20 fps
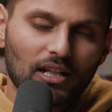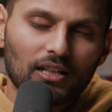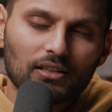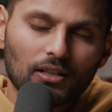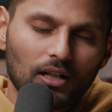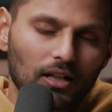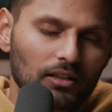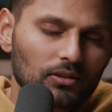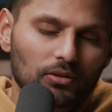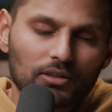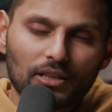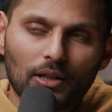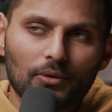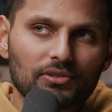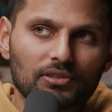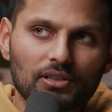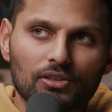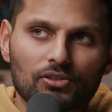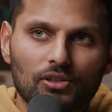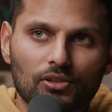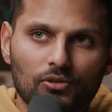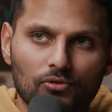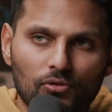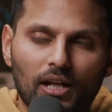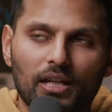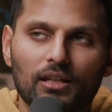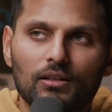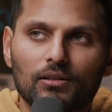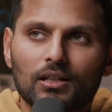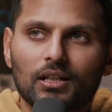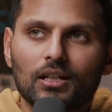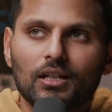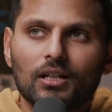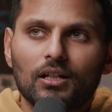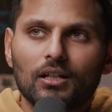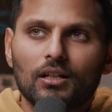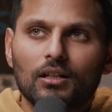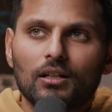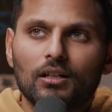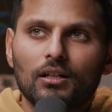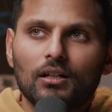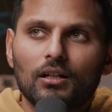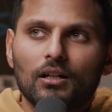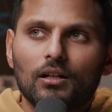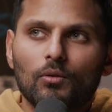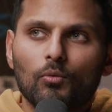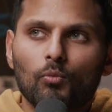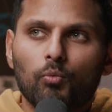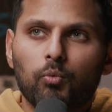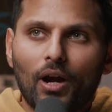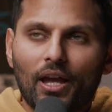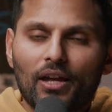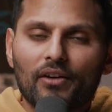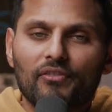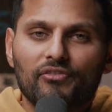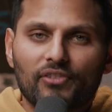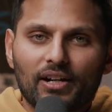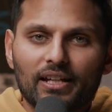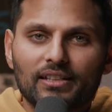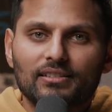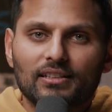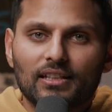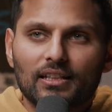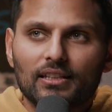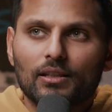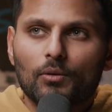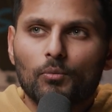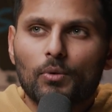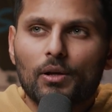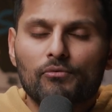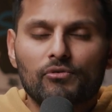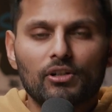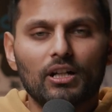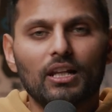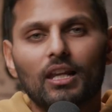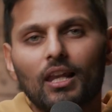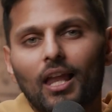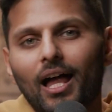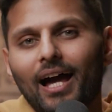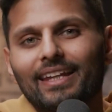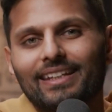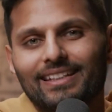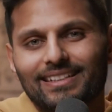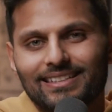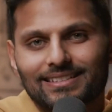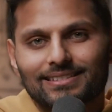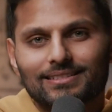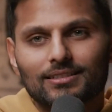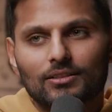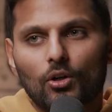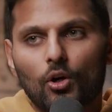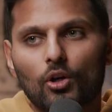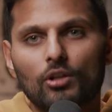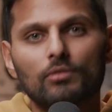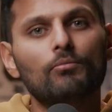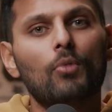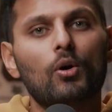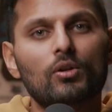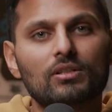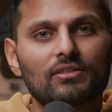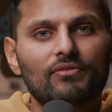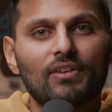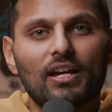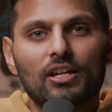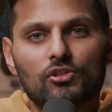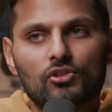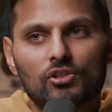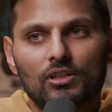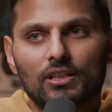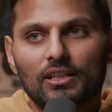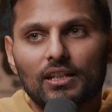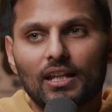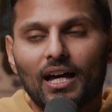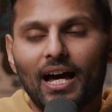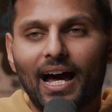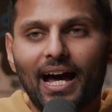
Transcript: I, I thought that was such a great way of phrasing it that we're reliant on motivation